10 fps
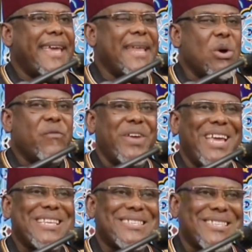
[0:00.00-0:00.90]

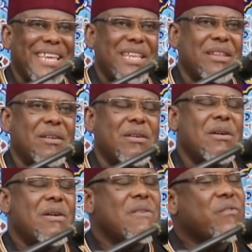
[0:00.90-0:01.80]
enough a
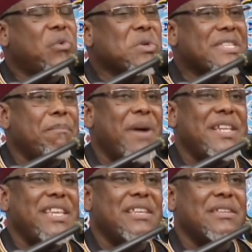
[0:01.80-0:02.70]
sin for
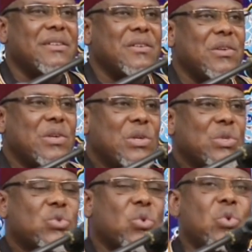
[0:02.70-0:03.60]
somebody
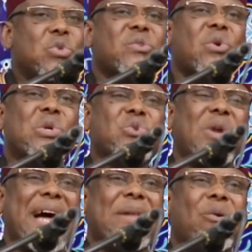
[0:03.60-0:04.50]
to lose
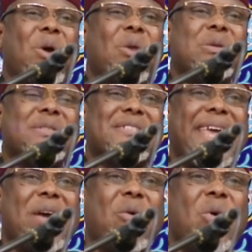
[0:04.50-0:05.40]
control and all
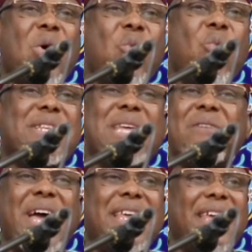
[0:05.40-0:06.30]
say
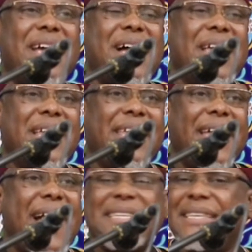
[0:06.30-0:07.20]
whatever he
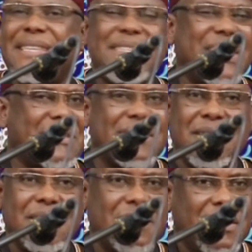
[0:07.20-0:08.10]
had, he
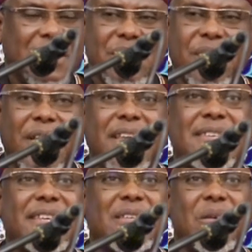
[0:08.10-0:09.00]
just
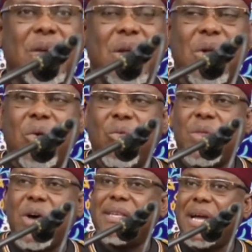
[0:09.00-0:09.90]
release it
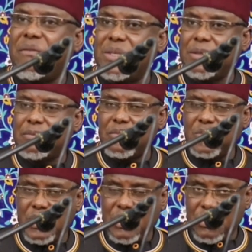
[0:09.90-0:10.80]
without
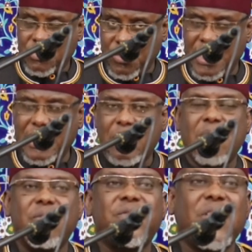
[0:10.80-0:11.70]
having to really
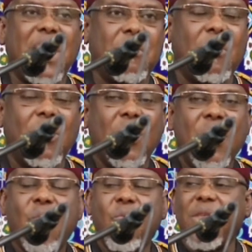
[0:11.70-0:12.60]
confirm
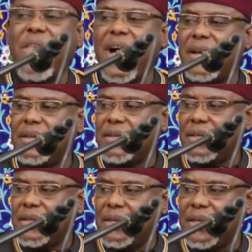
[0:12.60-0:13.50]

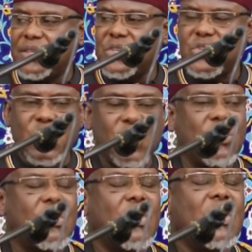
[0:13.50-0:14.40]
whether it is
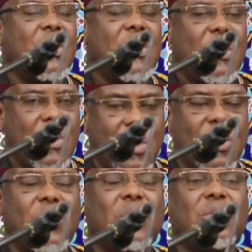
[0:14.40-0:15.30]
true
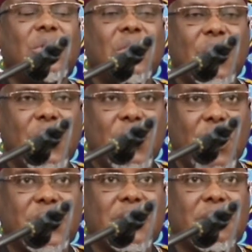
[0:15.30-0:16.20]
or
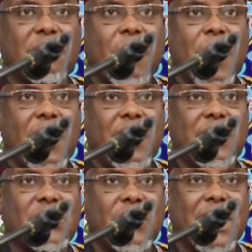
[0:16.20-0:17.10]
not.
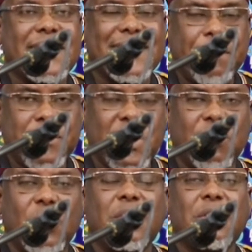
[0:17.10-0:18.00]
It is
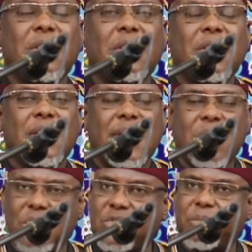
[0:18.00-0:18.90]
unacceptable
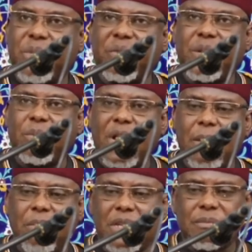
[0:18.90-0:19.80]
according to Prophet
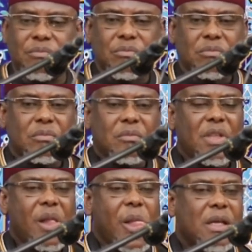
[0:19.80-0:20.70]
Muhammad
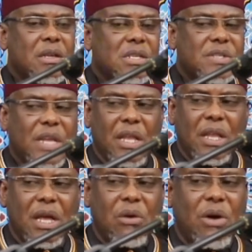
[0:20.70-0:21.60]

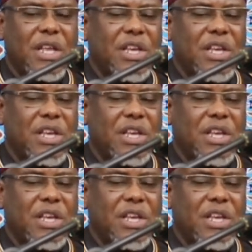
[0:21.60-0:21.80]
sallallahu